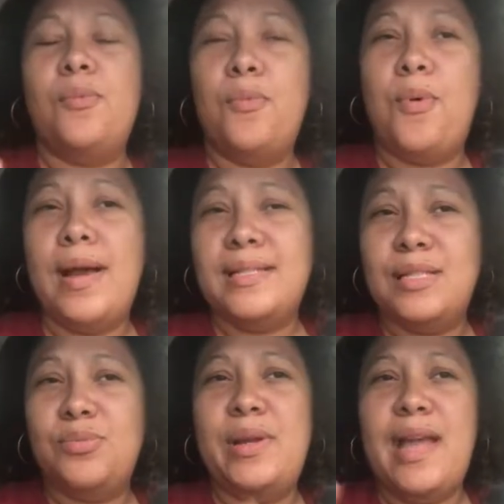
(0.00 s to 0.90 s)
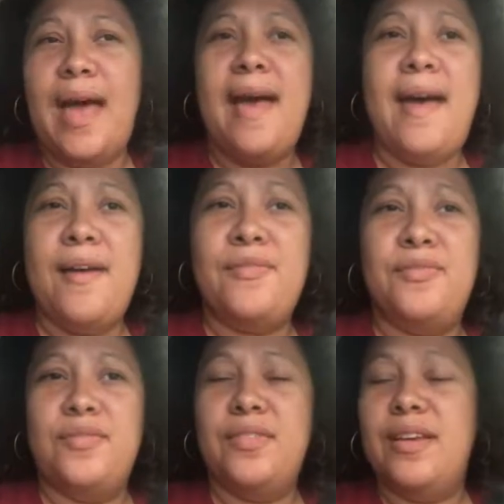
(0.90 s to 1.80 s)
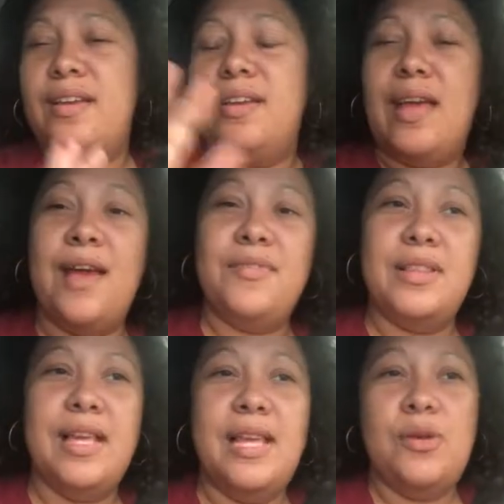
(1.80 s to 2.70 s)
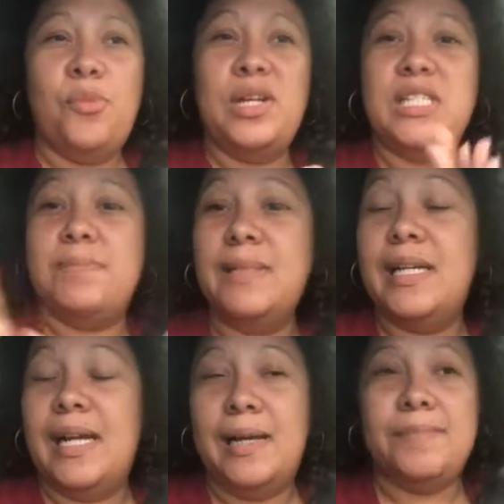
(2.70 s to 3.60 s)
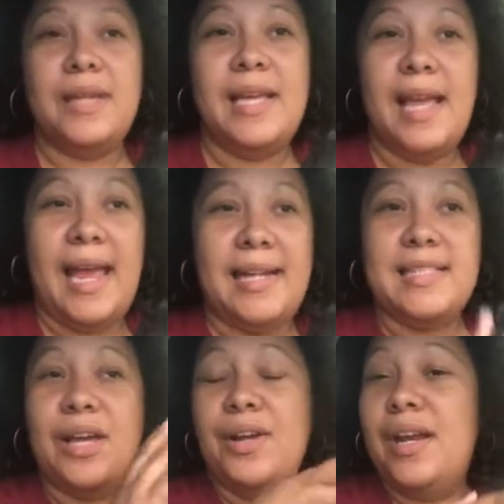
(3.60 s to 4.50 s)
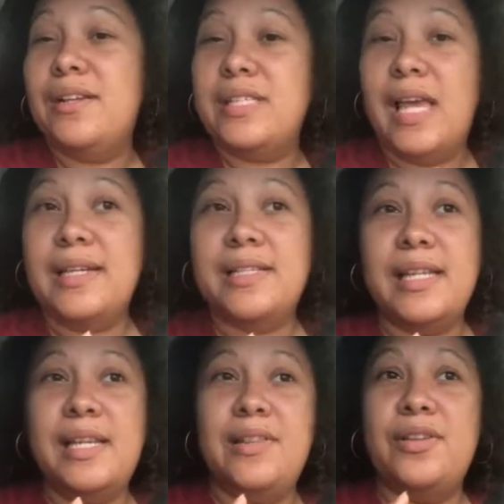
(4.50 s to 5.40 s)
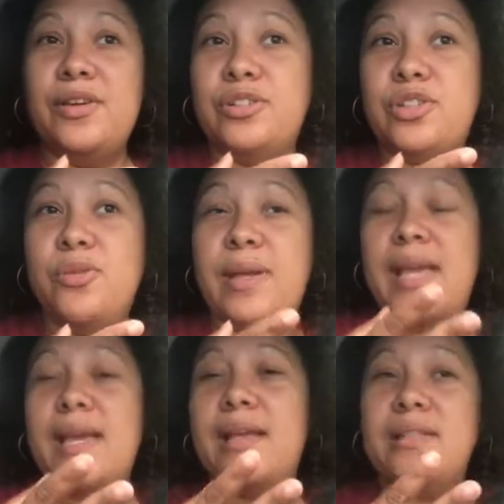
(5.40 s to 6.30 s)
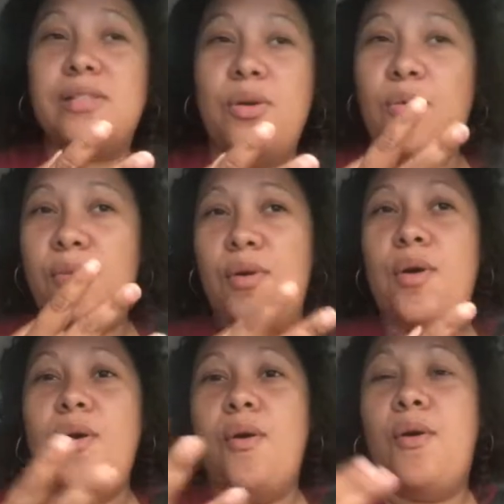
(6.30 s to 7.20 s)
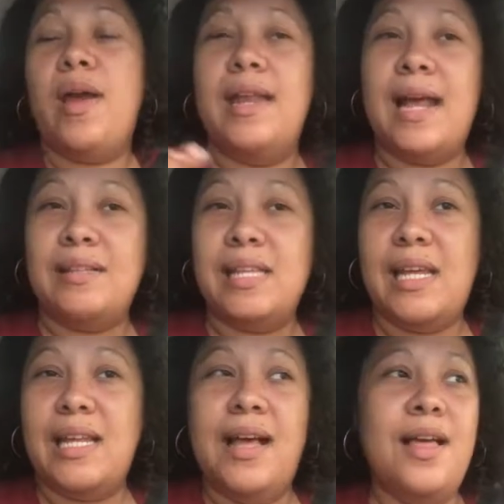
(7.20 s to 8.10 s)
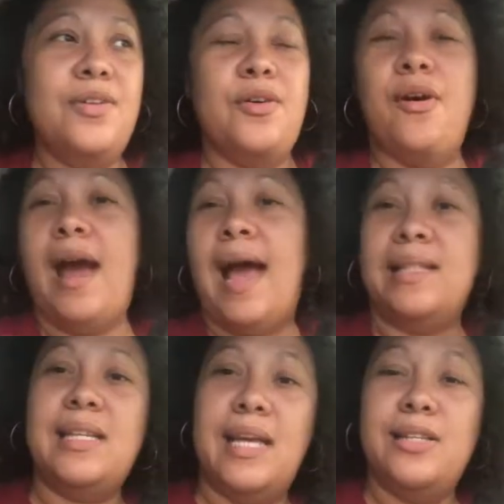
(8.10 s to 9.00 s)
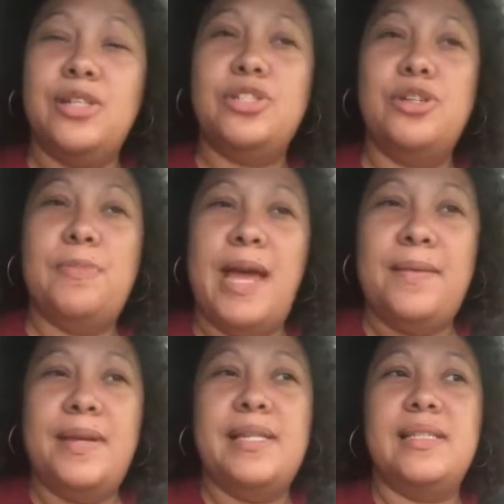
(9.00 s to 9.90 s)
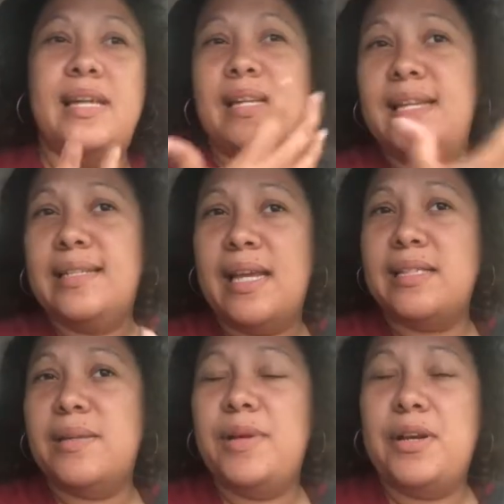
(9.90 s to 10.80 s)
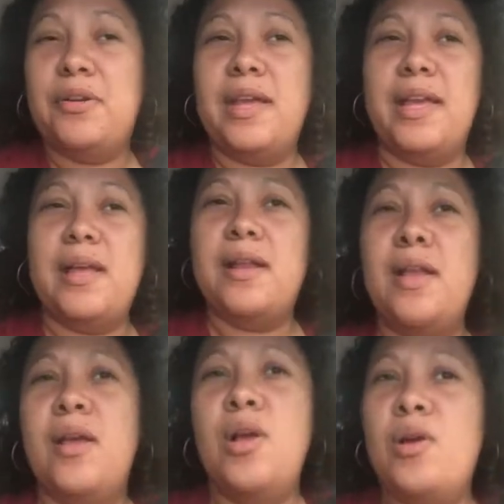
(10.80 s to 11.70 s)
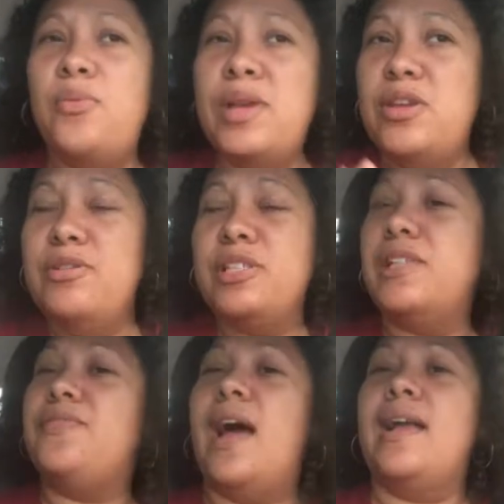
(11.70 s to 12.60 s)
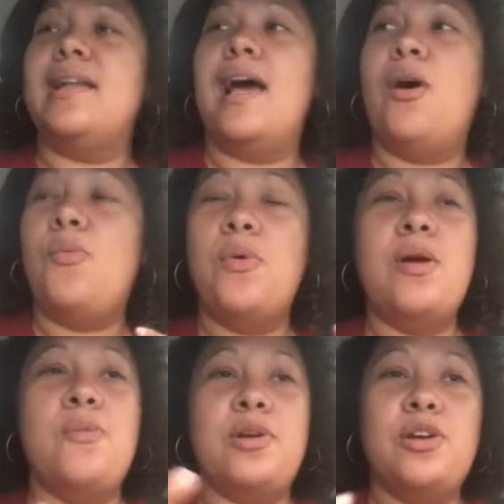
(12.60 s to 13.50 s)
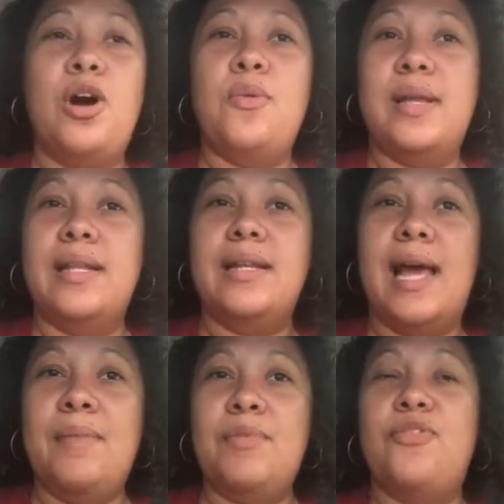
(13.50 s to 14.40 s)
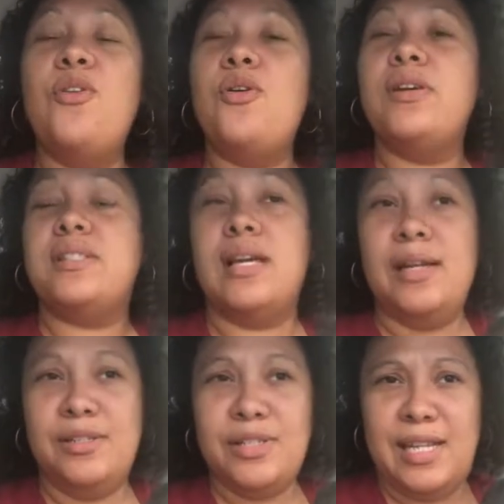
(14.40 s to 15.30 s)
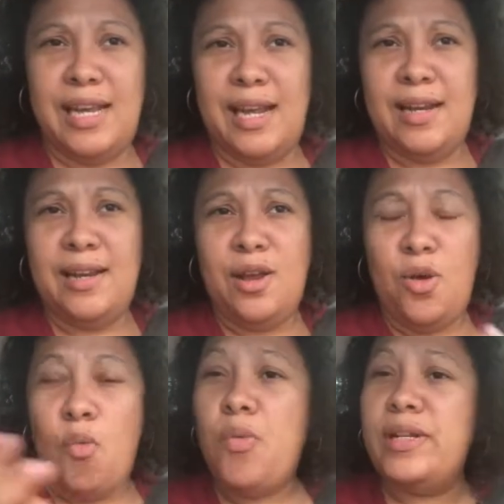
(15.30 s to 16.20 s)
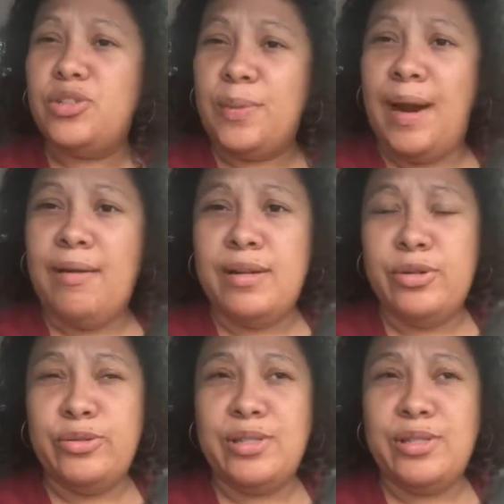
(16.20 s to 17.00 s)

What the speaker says: Once we have everything, we split up. Antonio takes either two kids and I take the other, or I take the two babies and he takes the bigger kid. We usually find out where we're going the night before to understand which route and who's